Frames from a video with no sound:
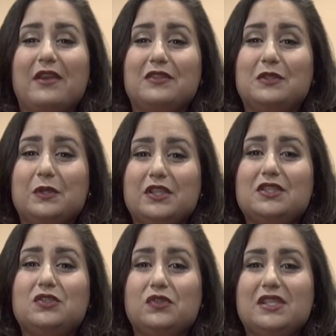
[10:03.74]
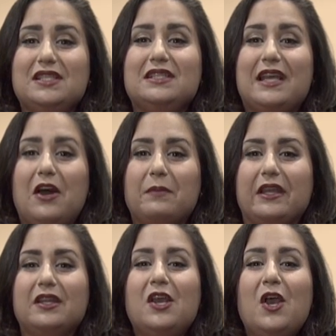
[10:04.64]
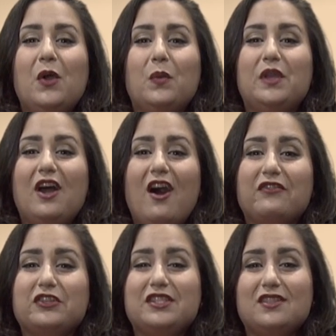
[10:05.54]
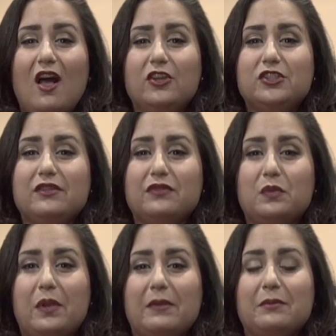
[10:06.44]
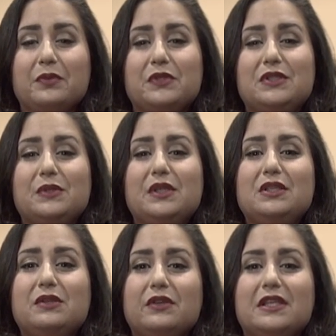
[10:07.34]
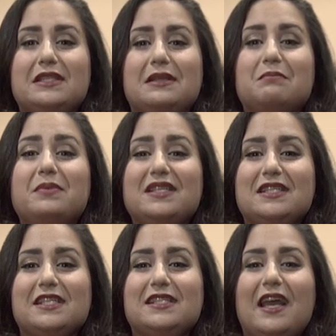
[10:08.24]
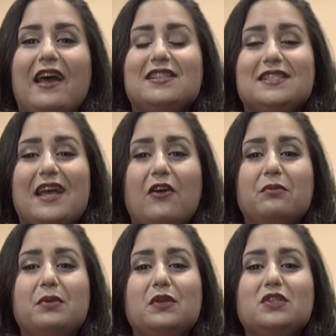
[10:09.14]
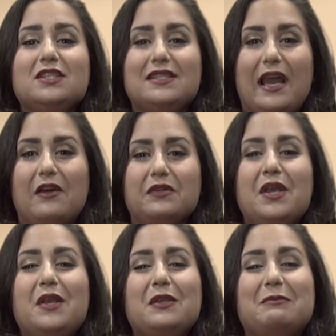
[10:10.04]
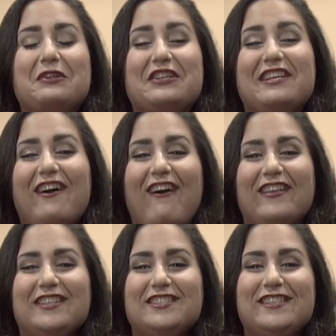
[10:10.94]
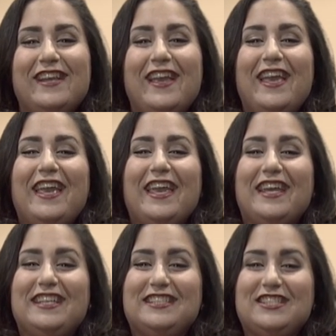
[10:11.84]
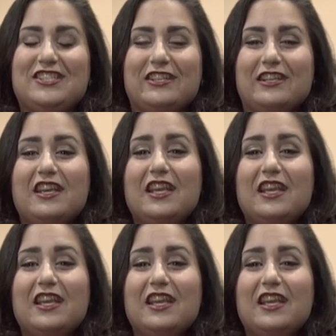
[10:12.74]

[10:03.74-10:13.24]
by the Doris Drees Endowment, we offer a scholarship for women pursuing degrees in business at South Puget Sound Community College. In addition,